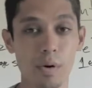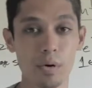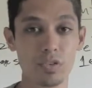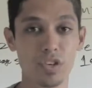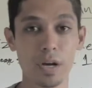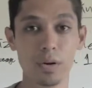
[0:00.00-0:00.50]
a
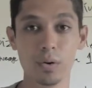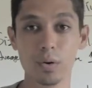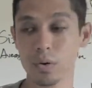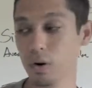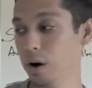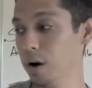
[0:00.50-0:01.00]
motorcycle
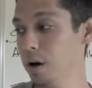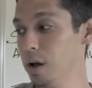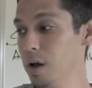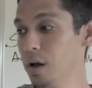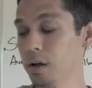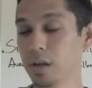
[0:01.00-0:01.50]
or
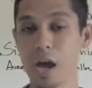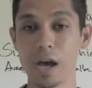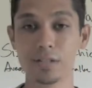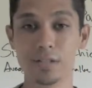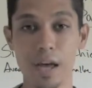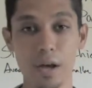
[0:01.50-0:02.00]
a
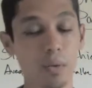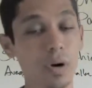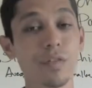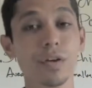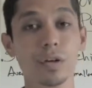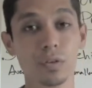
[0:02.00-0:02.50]
gas tank,
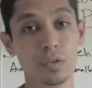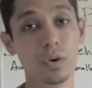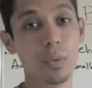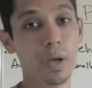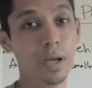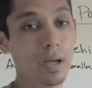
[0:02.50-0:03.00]
whatever you're
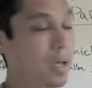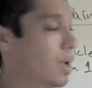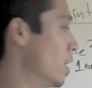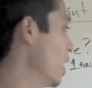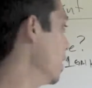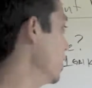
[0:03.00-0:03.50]

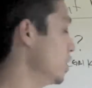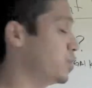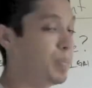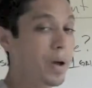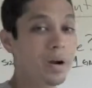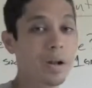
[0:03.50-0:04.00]
doing.
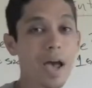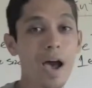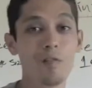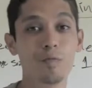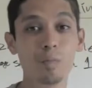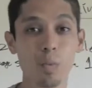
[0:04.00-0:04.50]
It's better to
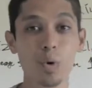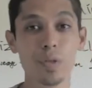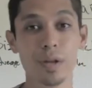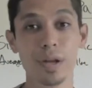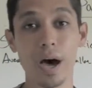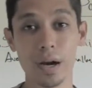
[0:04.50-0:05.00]
have more
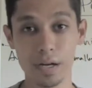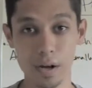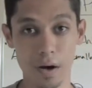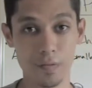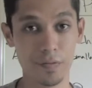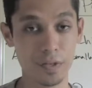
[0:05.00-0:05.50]
than not
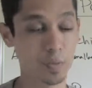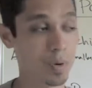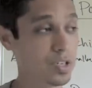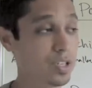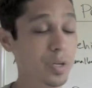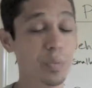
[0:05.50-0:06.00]
enough,
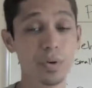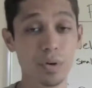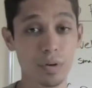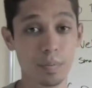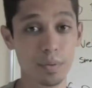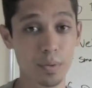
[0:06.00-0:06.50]
especially when
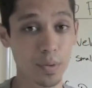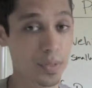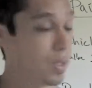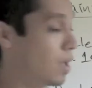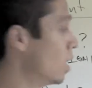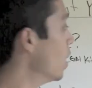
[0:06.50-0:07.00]
you're in the
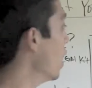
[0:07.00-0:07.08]
booth.